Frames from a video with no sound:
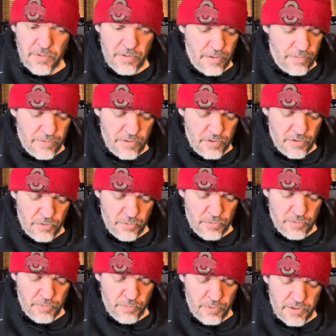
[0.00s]
If you
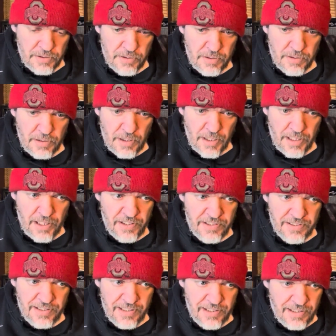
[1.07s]
use one, I
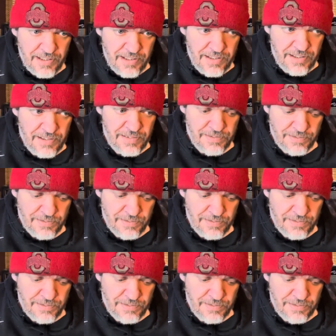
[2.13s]
guarantee